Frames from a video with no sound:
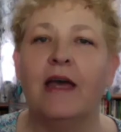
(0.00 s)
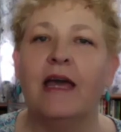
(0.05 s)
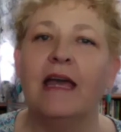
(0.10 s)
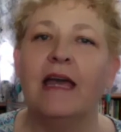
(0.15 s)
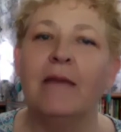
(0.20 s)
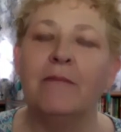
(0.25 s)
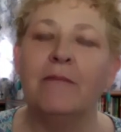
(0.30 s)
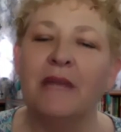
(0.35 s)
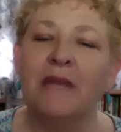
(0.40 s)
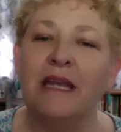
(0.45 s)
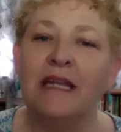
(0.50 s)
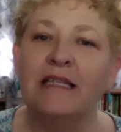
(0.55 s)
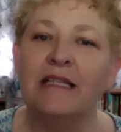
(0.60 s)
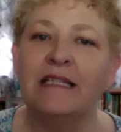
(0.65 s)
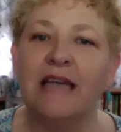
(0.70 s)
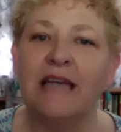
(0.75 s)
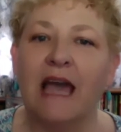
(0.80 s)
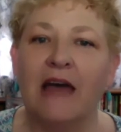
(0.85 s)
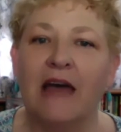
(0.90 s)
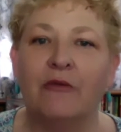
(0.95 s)
It means
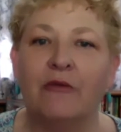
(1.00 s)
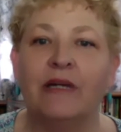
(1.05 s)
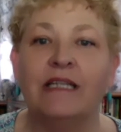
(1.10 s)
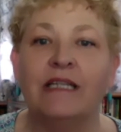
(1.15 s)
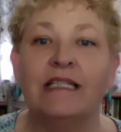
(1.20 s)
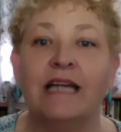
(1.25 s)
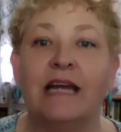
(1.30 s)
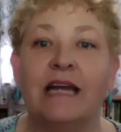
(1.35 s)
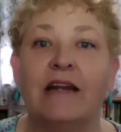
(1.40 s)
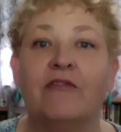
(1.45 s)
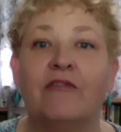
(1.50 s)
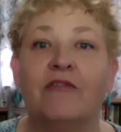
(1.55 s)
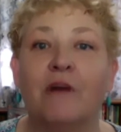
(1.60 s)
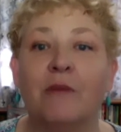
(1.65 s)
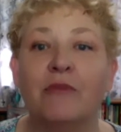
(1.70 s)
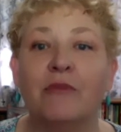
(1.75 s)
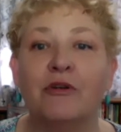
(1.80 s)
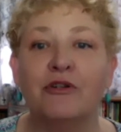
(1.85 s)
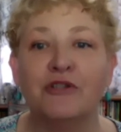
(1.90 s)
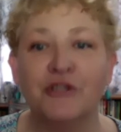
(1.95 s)
gathering data
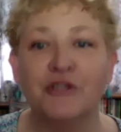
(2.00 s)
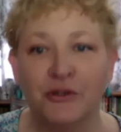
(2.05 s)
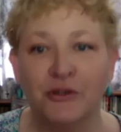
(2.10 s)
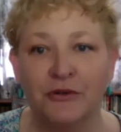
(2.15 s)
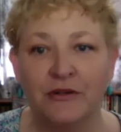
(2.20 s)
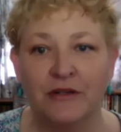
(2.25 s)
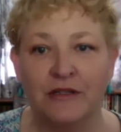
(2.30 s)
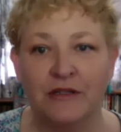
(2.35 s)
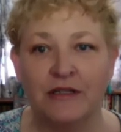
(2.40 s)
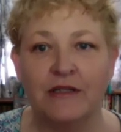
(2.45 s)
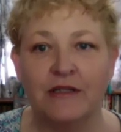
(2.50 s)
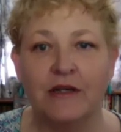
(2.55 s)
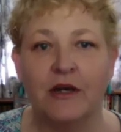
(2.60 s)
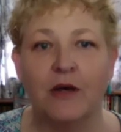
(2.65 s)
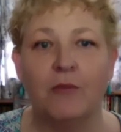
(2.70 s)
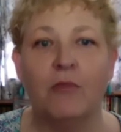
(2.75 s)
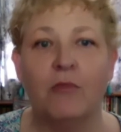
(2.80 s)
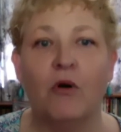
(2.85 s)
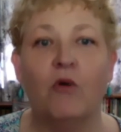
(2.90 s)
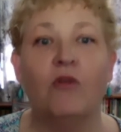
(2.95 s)
from your students,
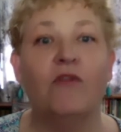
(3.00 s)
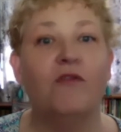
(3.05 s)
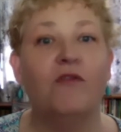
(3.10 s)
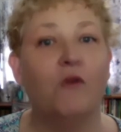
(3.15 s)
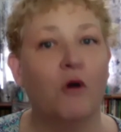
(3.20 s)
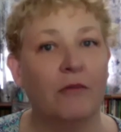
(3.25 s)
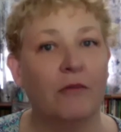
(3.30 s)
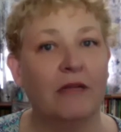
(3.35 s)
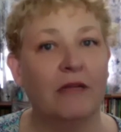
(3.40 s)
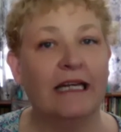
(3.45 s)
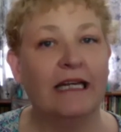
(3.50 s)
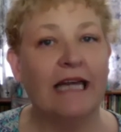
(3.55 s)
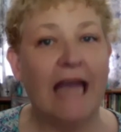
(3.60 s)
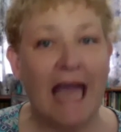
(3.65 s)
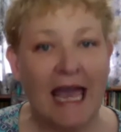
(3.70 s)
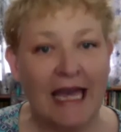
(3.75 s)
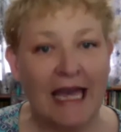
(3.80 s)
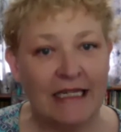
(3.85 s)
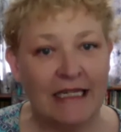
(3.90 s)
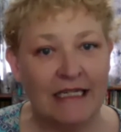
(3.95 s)
both formally
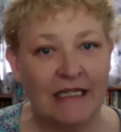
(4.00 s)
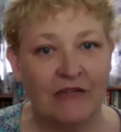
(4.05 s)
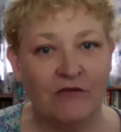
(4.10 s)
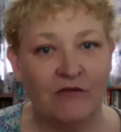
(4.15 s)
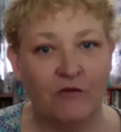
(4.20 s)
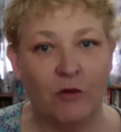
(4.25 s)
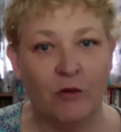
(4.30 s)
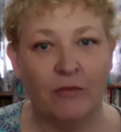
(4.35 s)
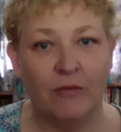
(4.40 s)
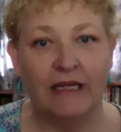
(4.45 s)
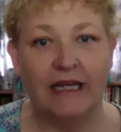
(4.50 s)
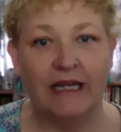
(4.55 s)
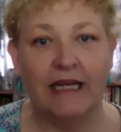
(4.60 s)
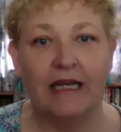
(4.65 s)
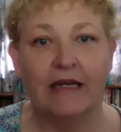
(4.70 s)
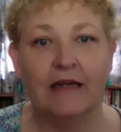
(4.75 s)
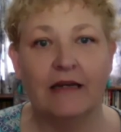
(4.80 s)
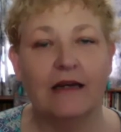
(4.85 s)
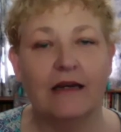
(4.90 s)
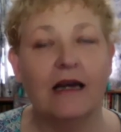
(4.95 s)
and informally,
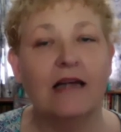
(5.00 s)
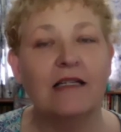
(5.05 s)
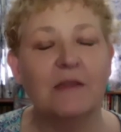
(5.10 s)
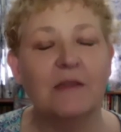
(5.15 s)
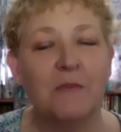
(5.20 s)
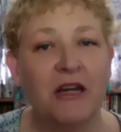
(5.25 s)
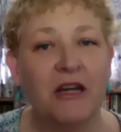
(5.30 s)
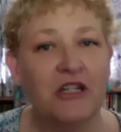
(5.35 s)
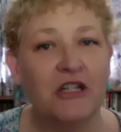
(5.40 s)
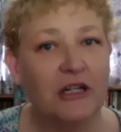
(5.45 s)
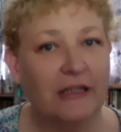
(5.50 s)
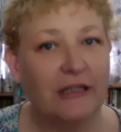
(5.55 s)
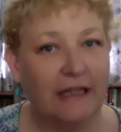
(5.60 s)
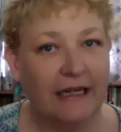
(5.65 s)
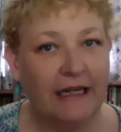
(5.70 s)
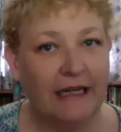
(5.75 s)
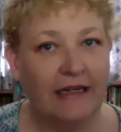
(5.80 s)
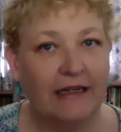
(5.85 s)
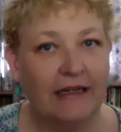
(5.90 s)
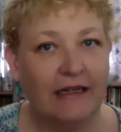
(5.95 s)

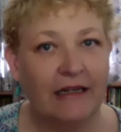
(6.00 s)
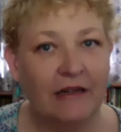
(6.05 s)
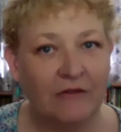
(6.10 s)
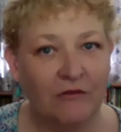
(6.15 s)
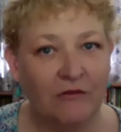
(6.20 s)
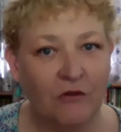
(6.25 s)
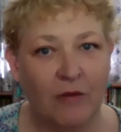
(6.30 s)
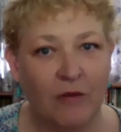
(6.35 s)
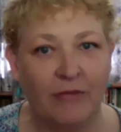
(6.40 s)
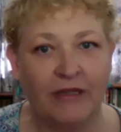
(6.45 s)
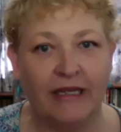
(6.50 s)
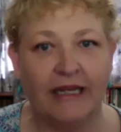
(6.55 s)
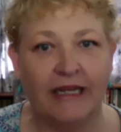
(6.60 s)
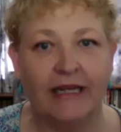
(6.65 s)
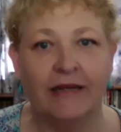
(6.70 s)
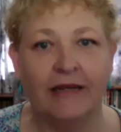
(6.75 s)
especially informally.